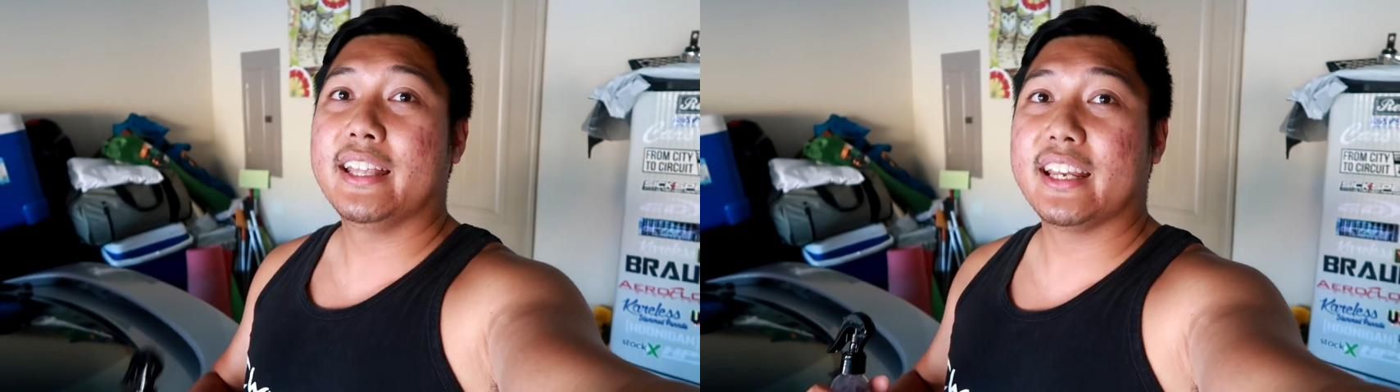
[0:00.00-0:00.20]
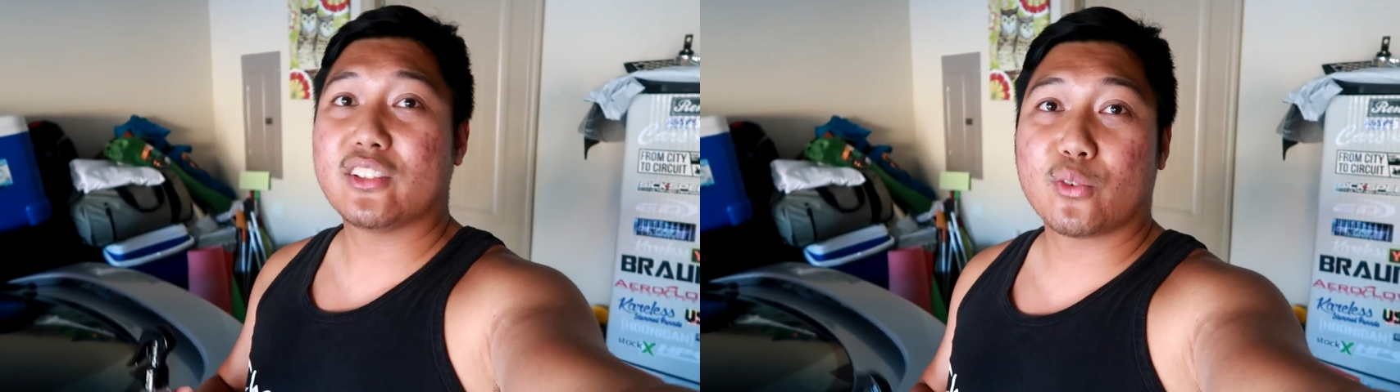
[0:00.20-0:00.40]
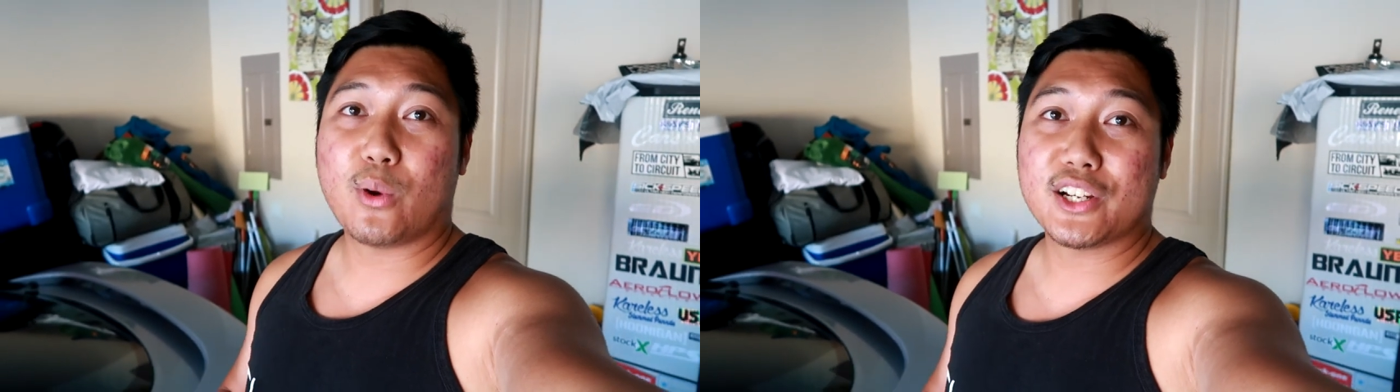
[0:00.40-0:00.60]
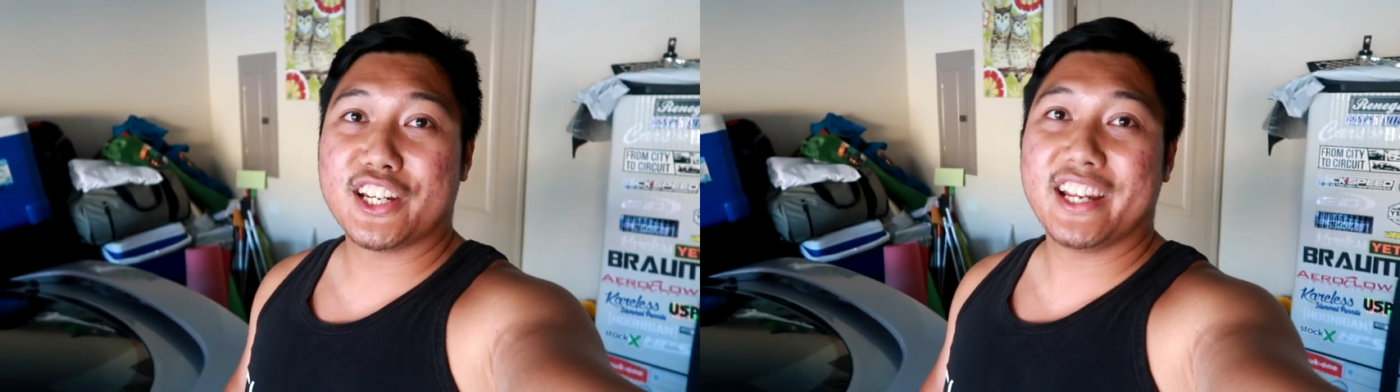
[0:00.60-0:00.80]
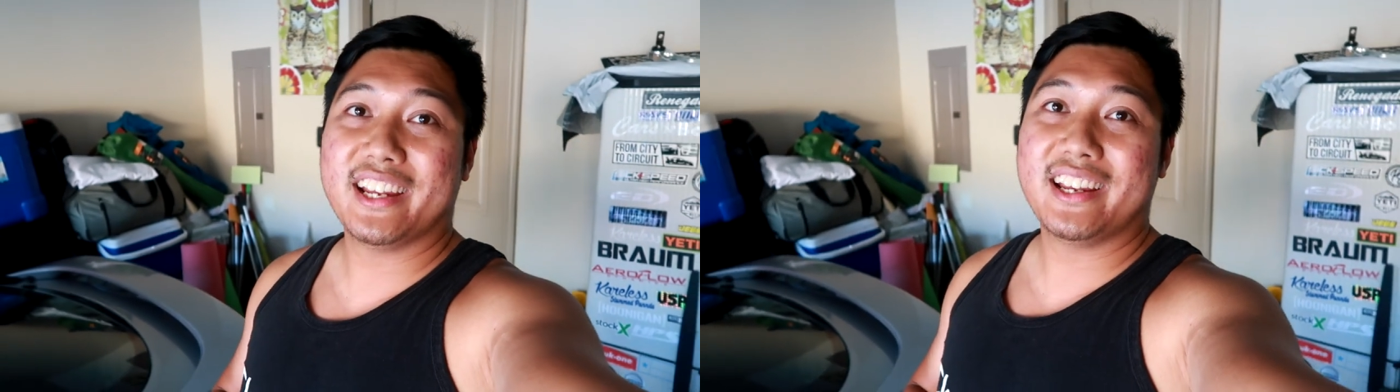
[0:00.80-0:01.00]
Thanks for
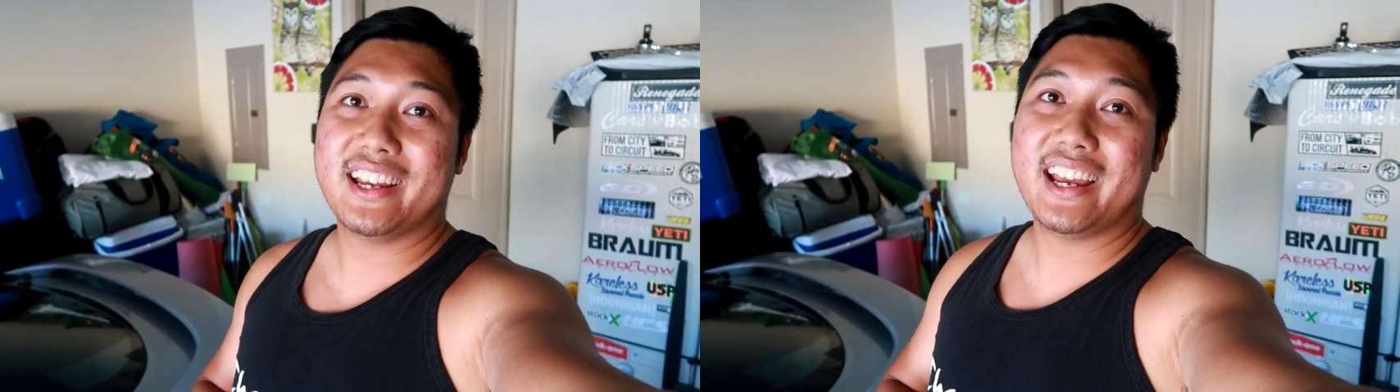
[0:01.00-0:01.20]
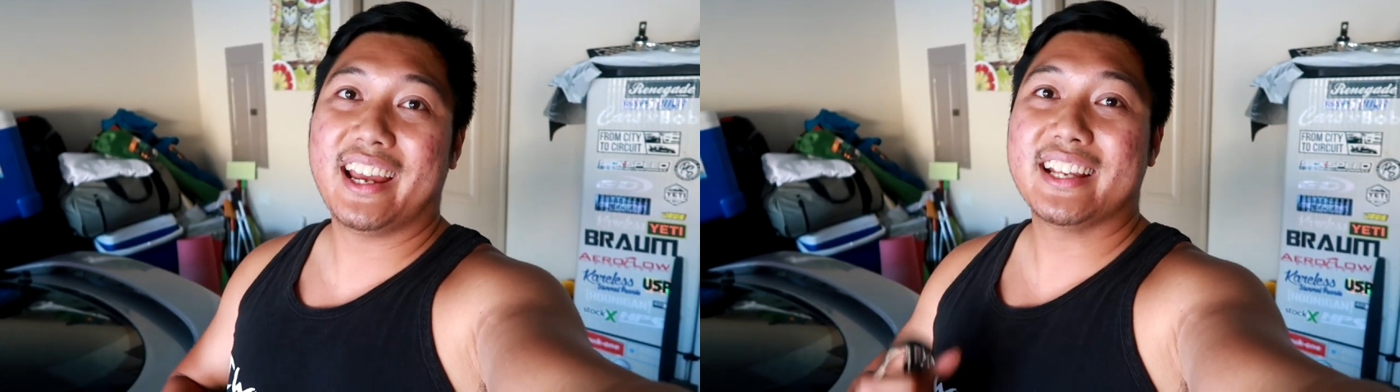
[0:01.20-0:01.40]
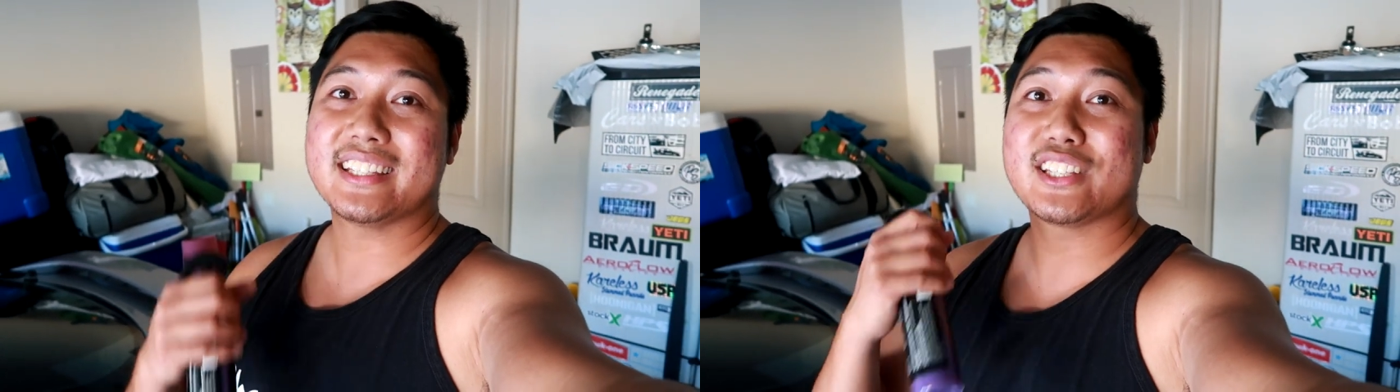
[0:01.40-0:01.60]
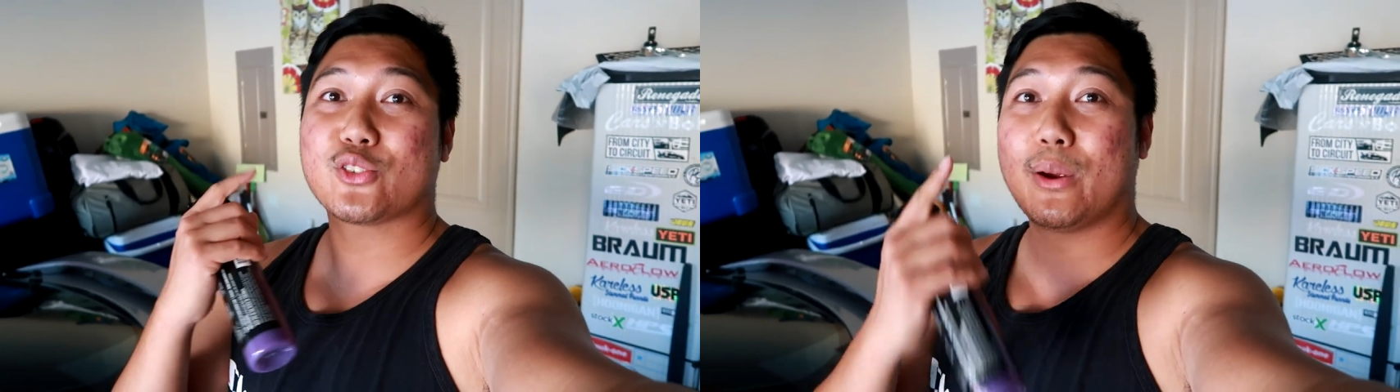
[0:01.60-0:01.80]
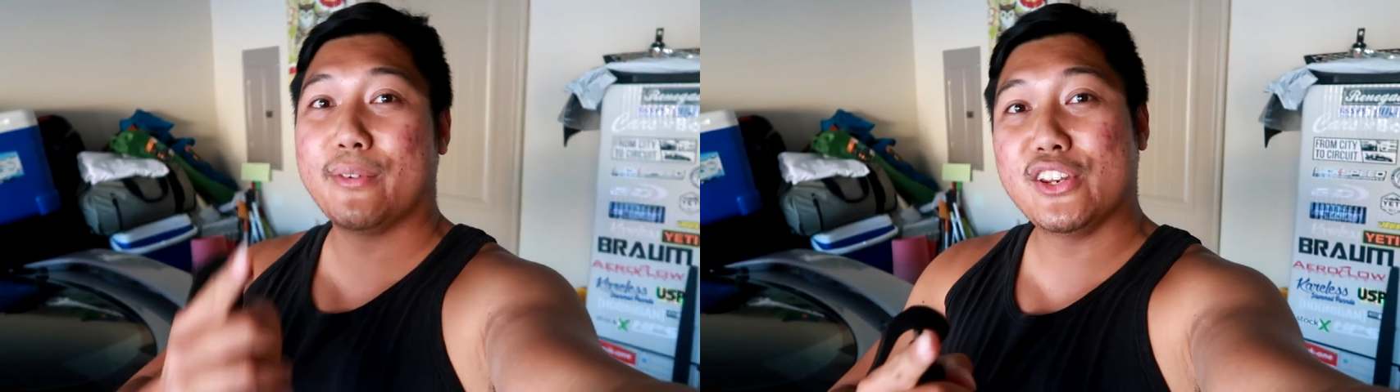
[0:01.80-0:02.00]
watching.
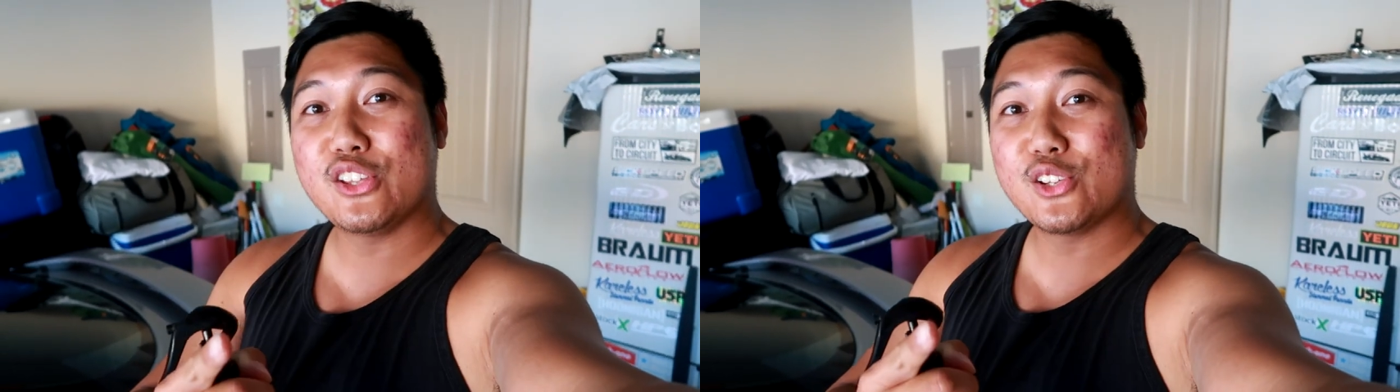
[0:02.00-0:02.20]
Subscribe if you're new